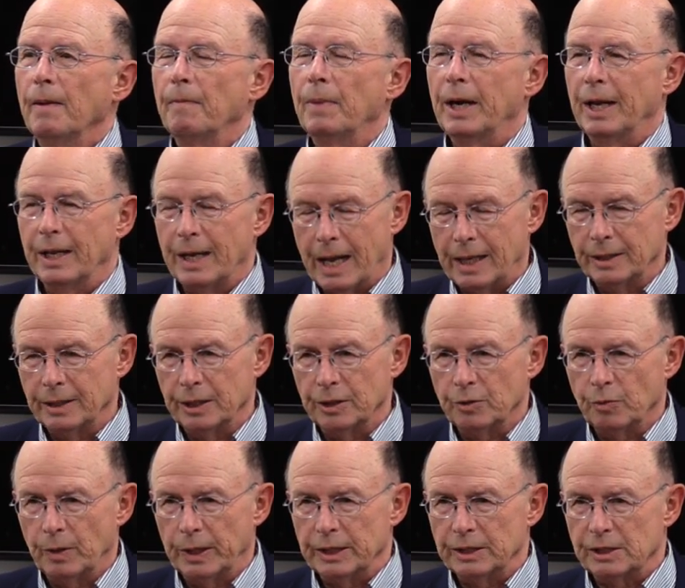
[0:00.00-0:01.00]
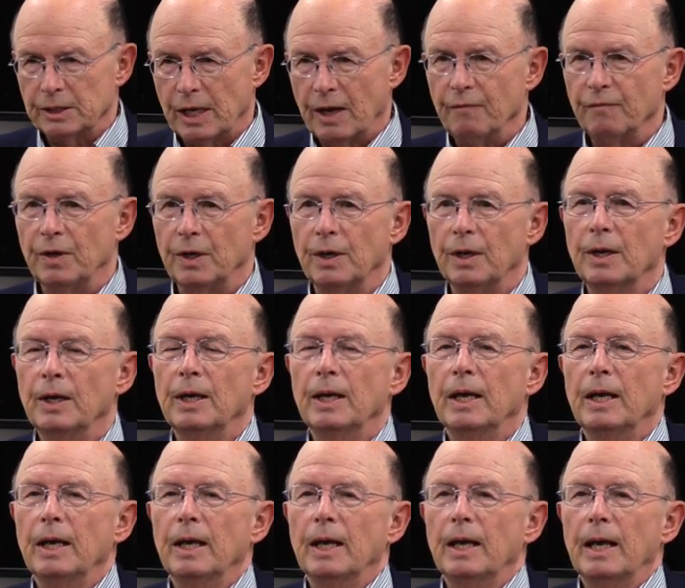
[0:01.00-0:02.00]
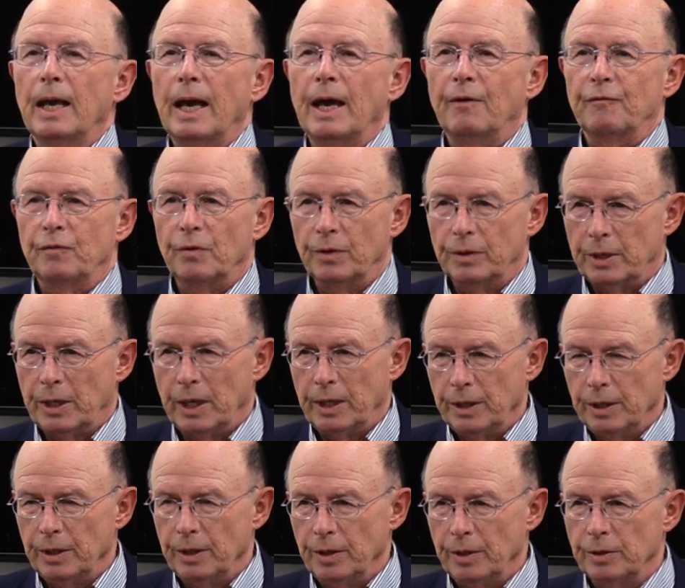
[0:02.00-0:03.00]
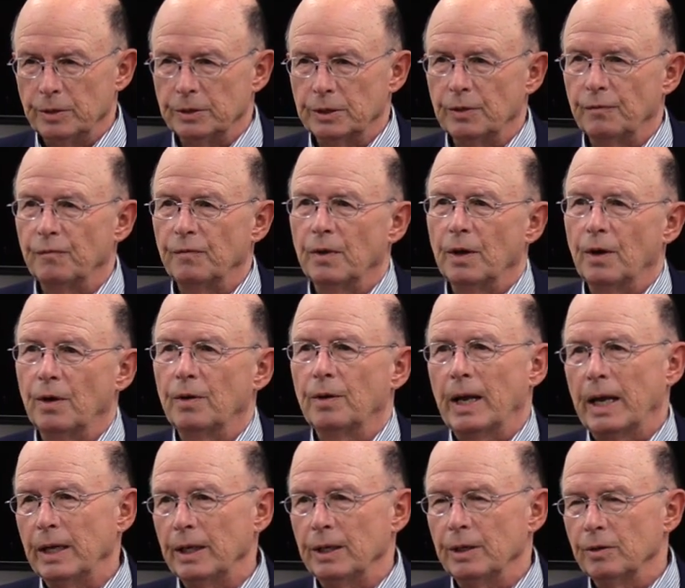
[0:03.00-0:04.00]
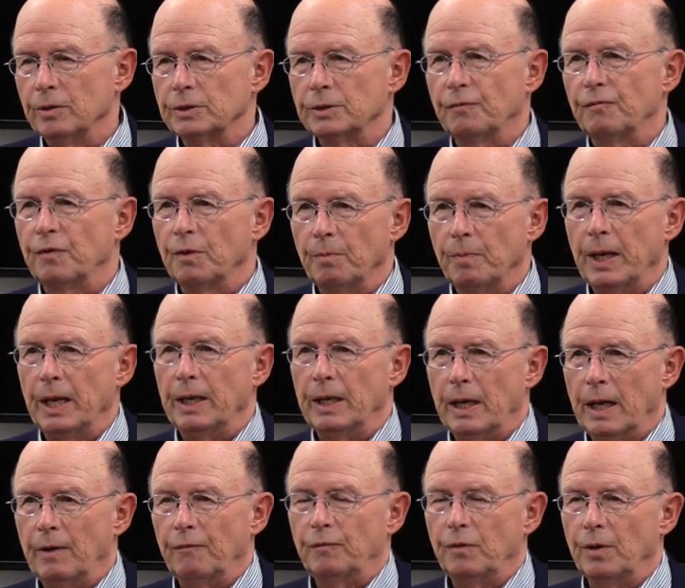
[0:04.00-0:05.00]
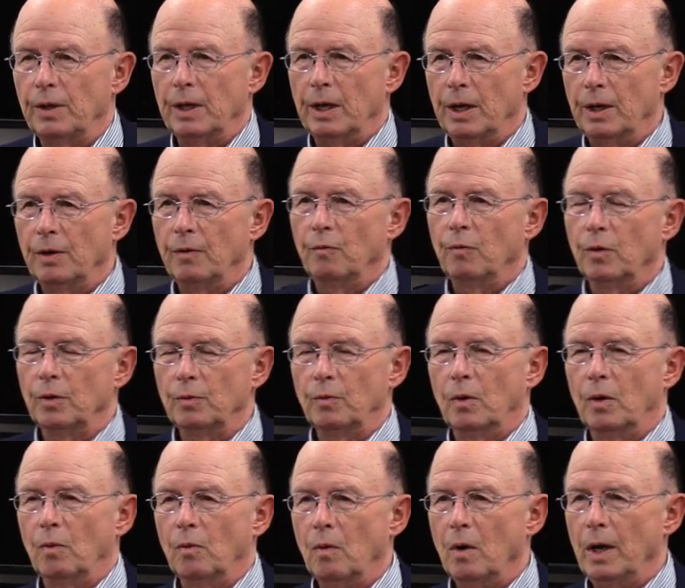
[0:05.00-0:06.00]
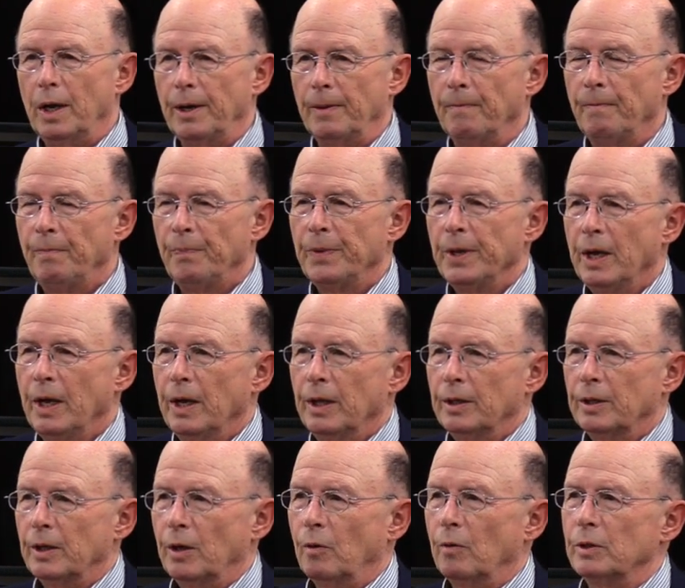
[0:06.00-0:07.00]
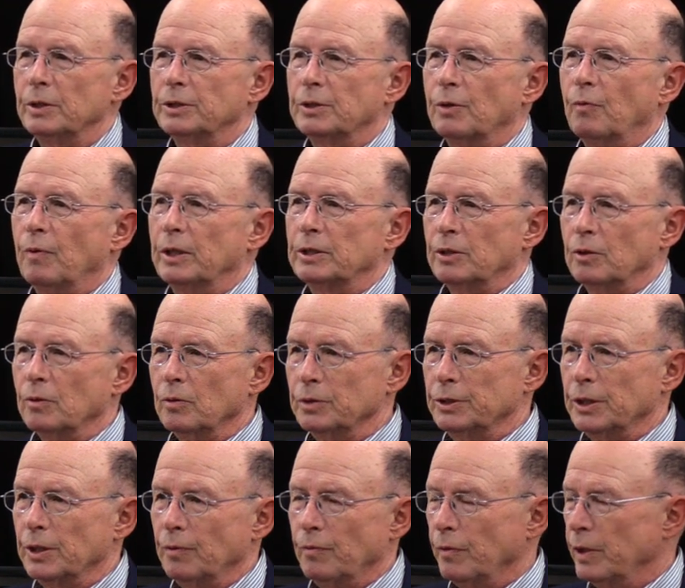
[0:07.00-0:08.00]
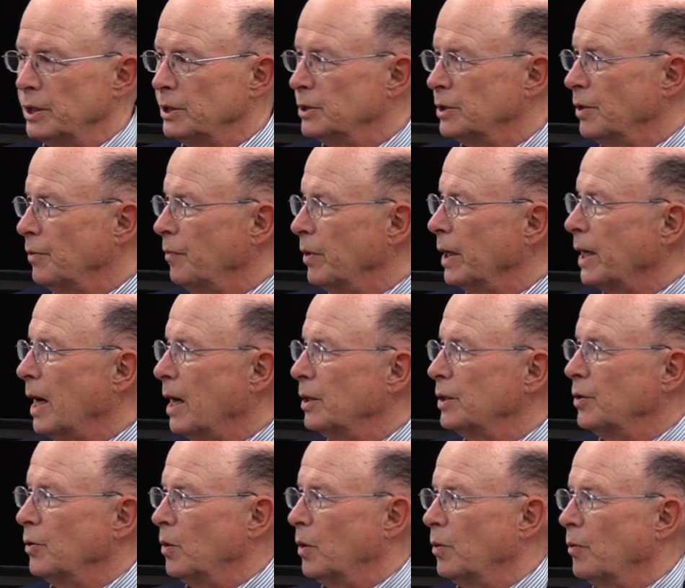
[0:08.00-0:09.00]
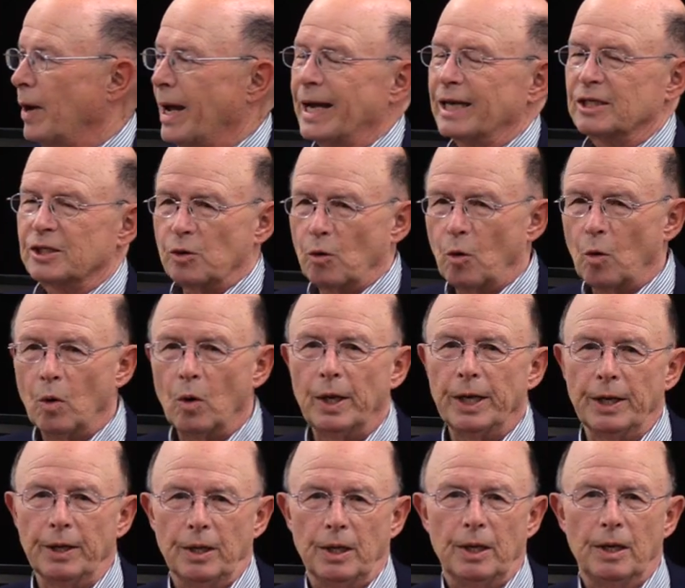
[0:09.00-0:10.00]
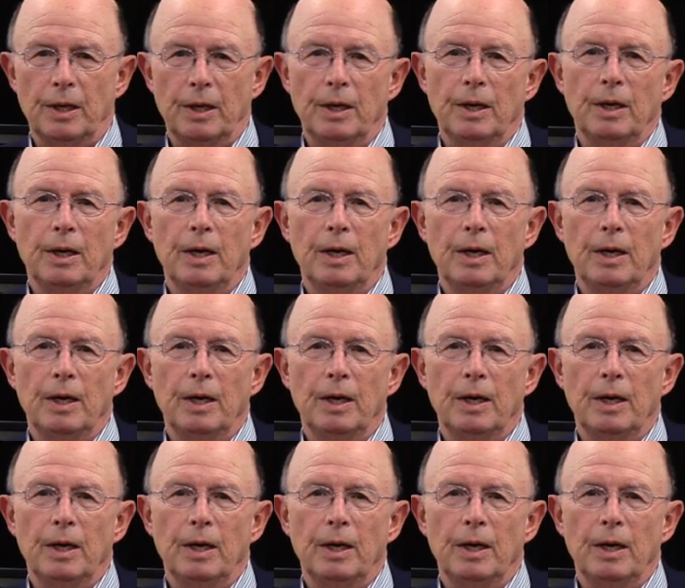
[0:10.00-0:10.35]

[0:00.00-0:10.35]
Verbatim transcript: But in 1927, after 10 years of, or 8 years of debate after the end of World War I, there was a resolution reached in regard to Iraq's oil.